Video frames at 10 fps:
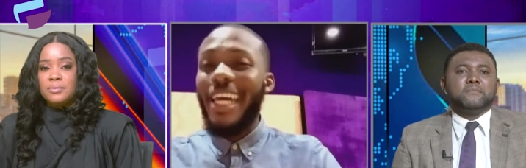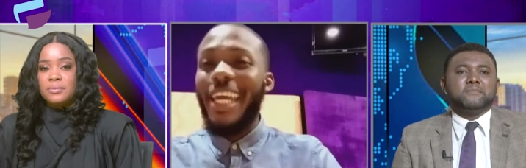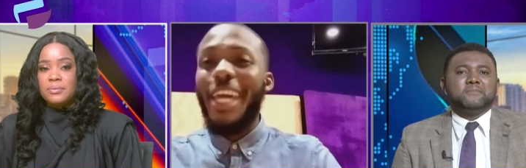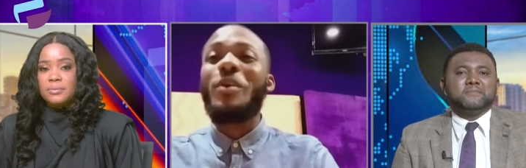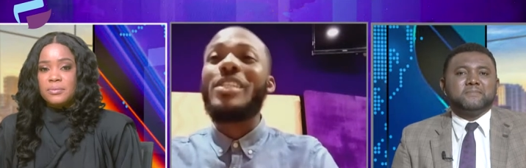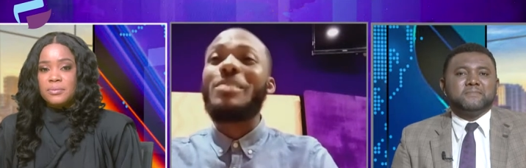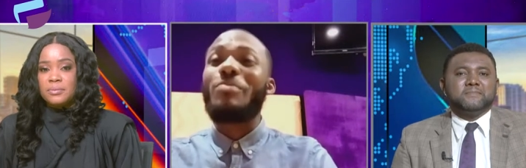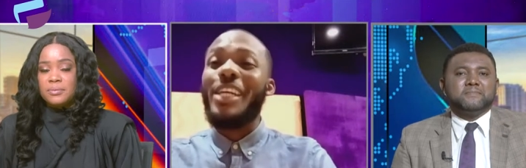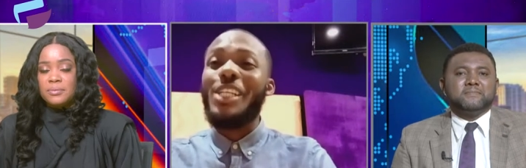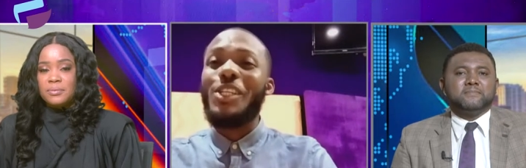Speaker 1: it was a
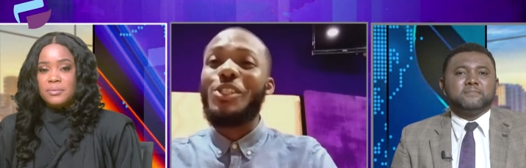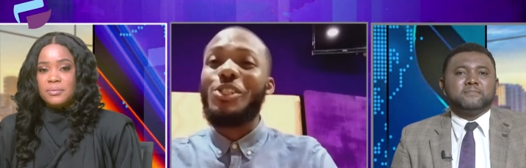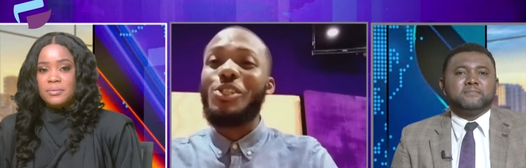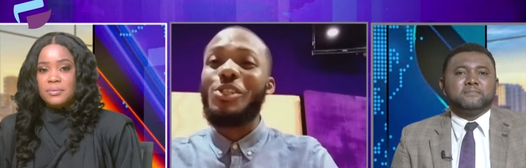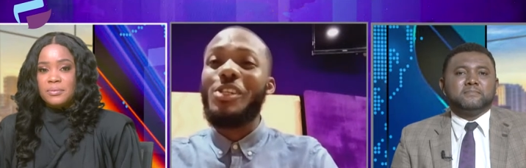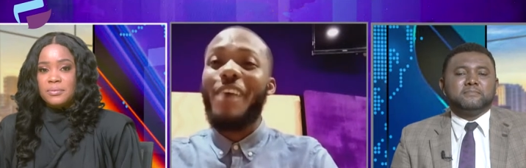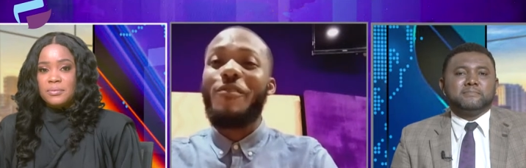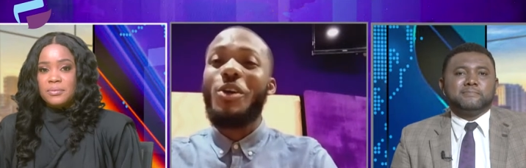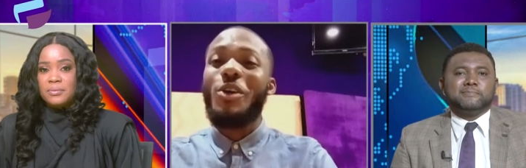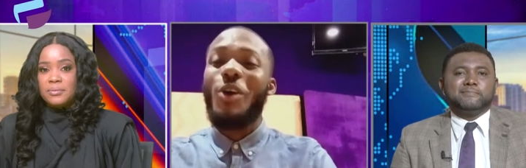pleasure to have
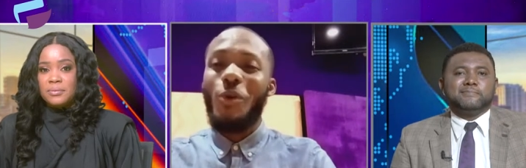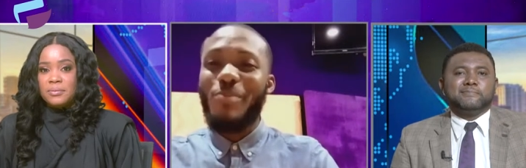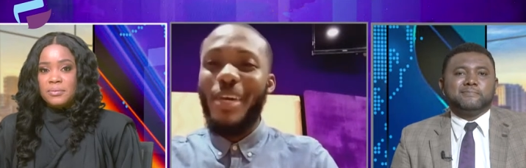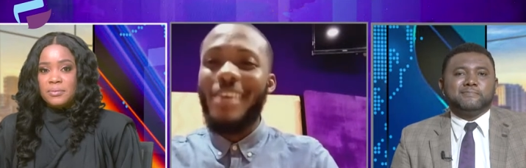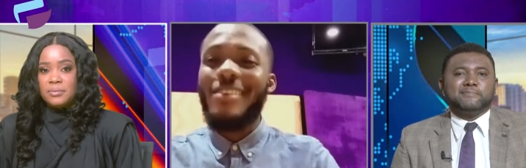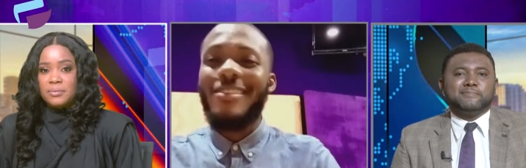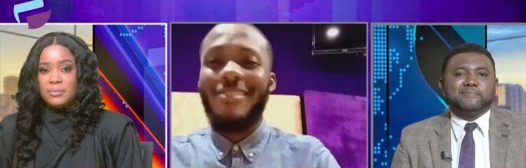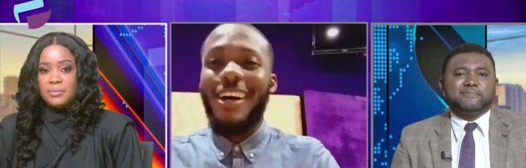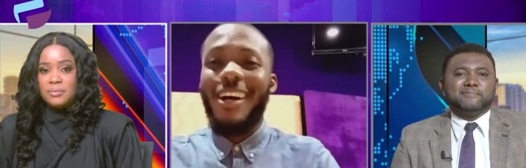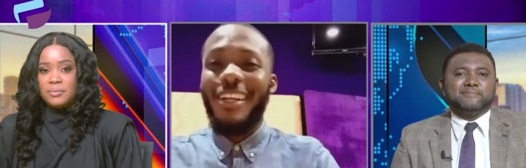you host me.
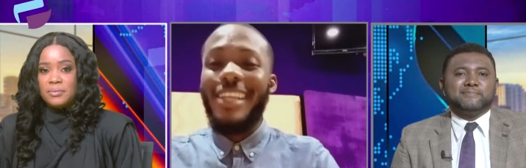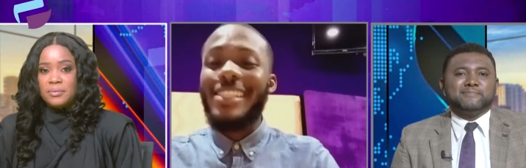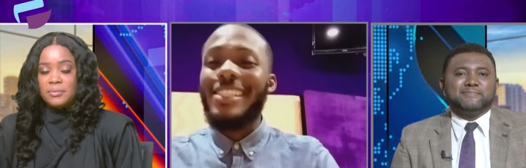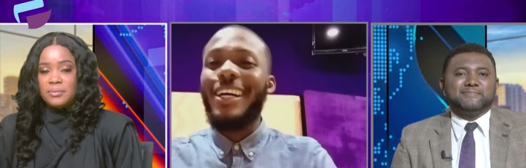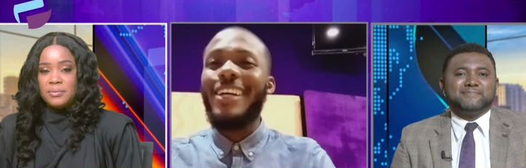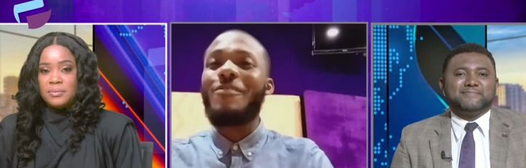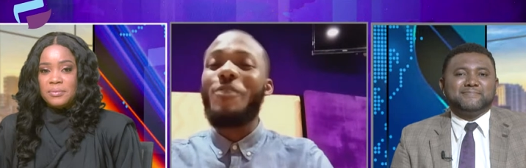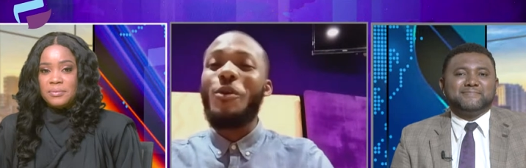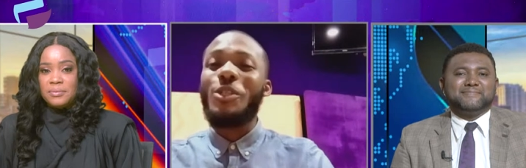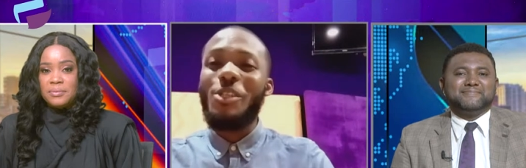Let's uh, look forward to
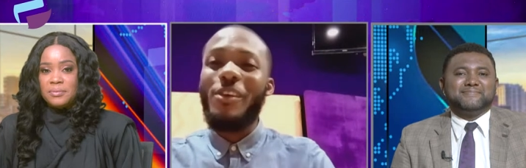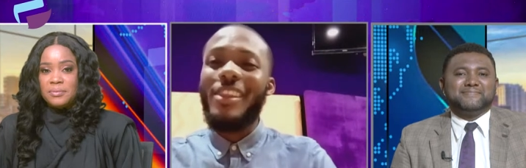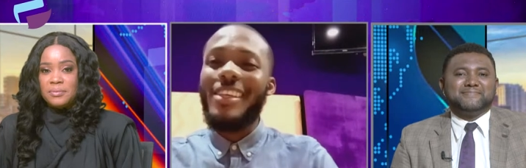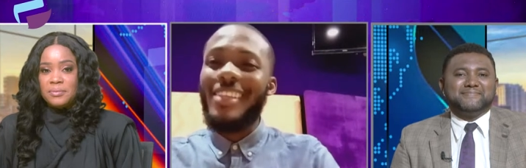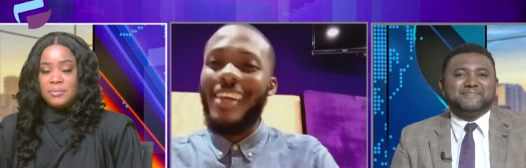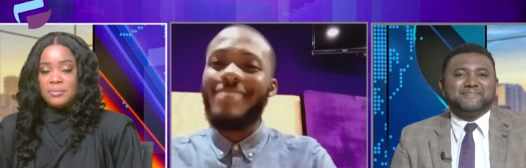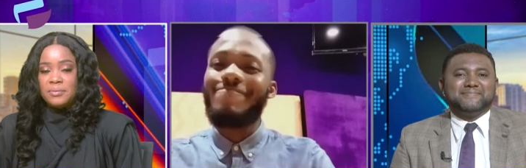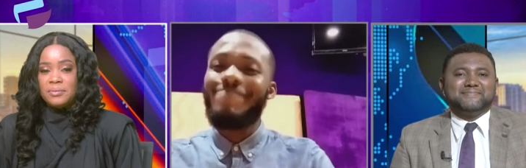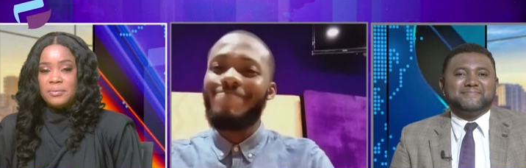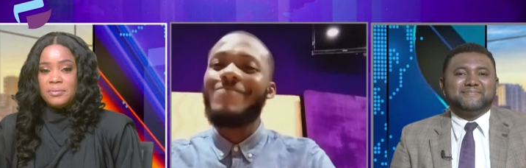doing this again.
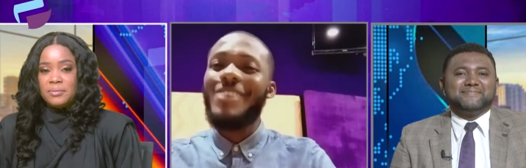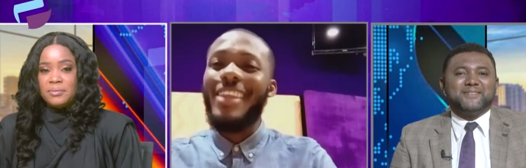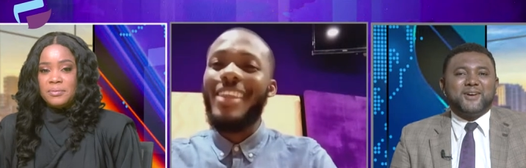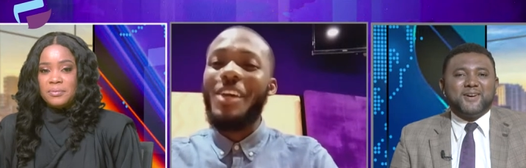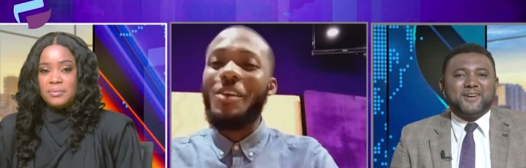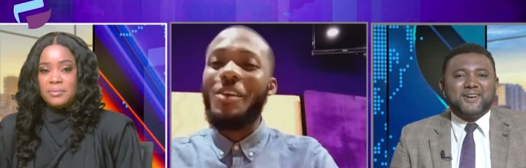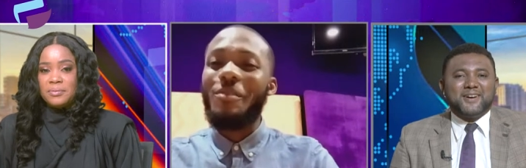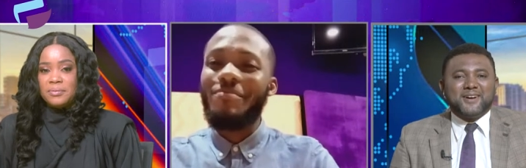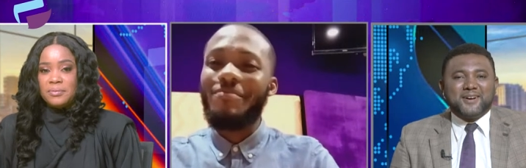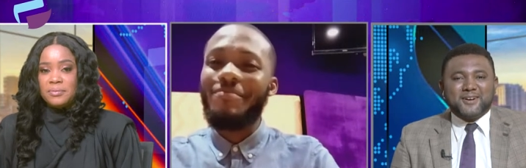Thank you.
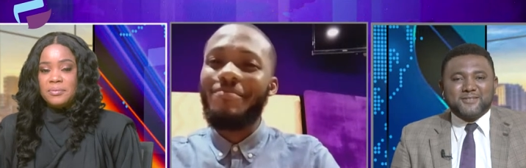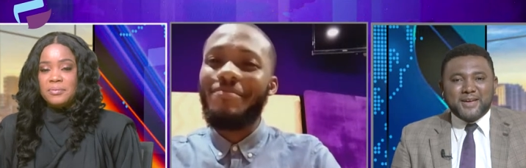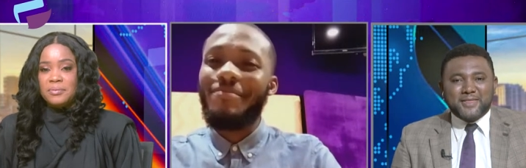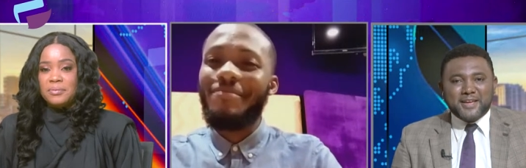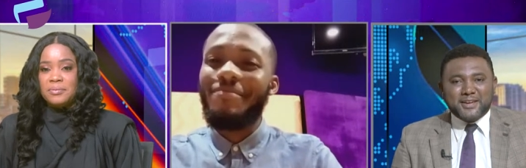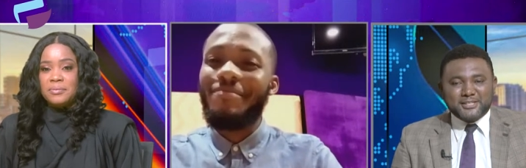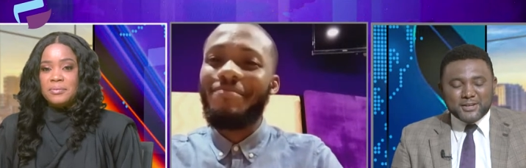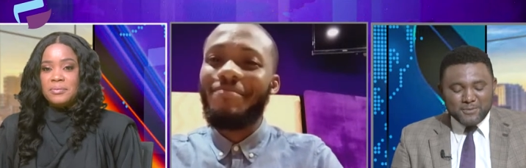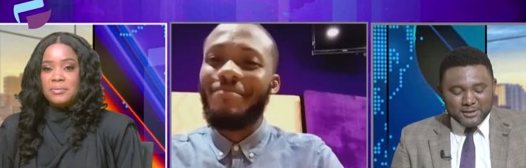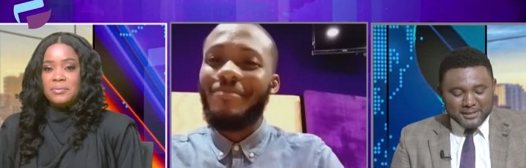
Speaker 2: All right, thank you so
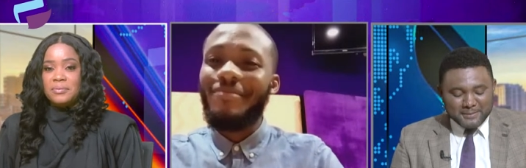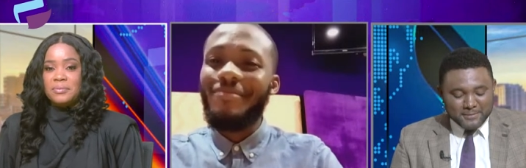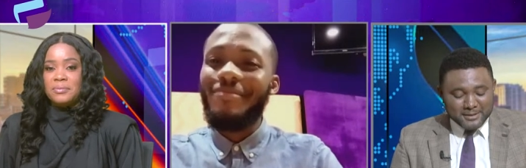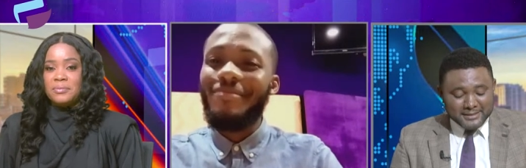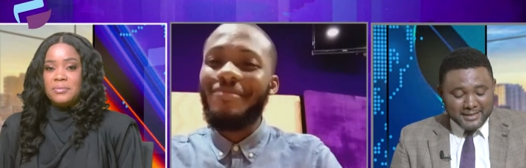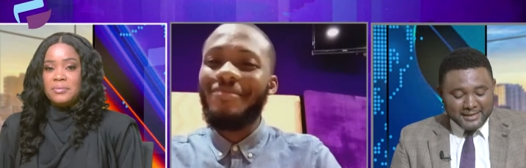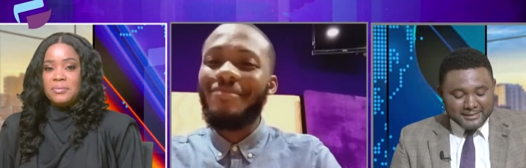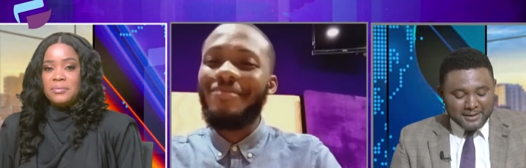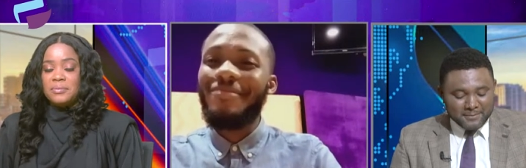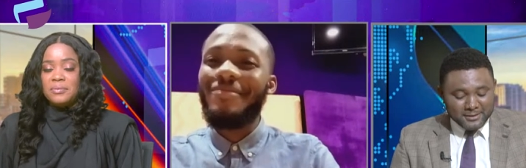much, uh, Monday
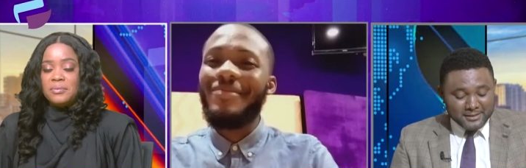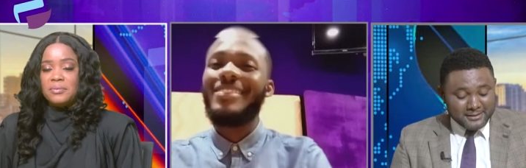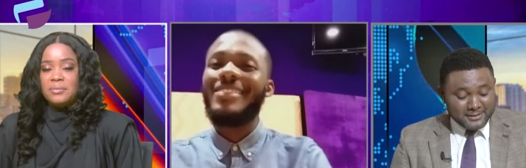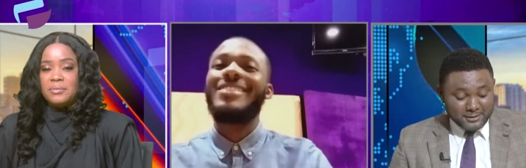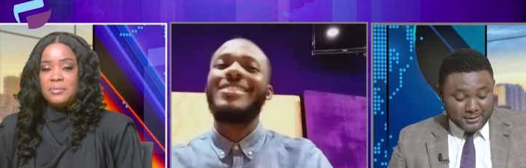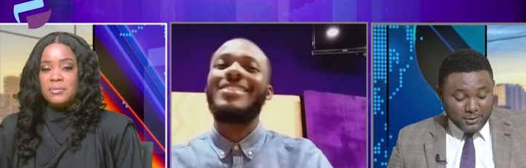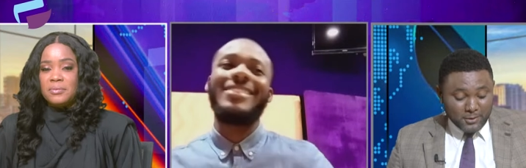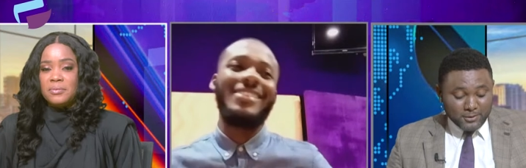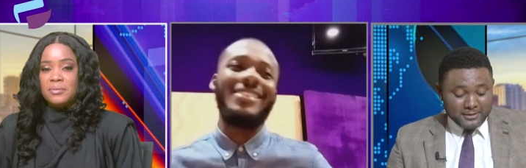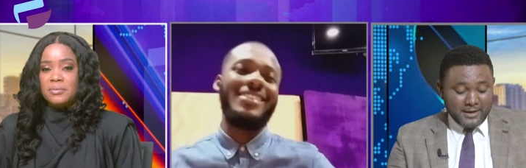Thomas. It's as
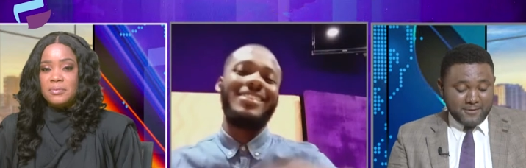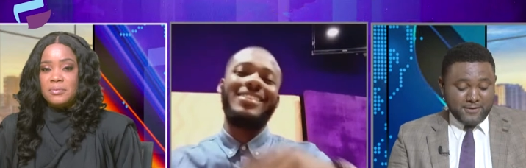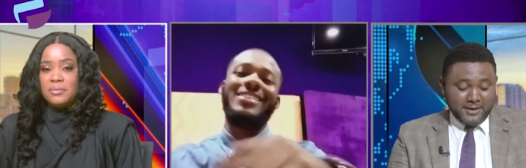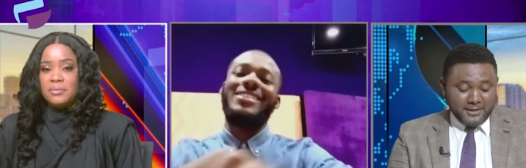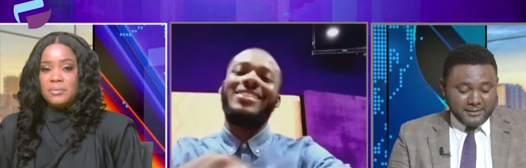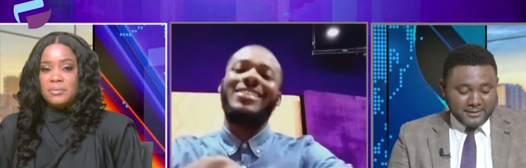though there is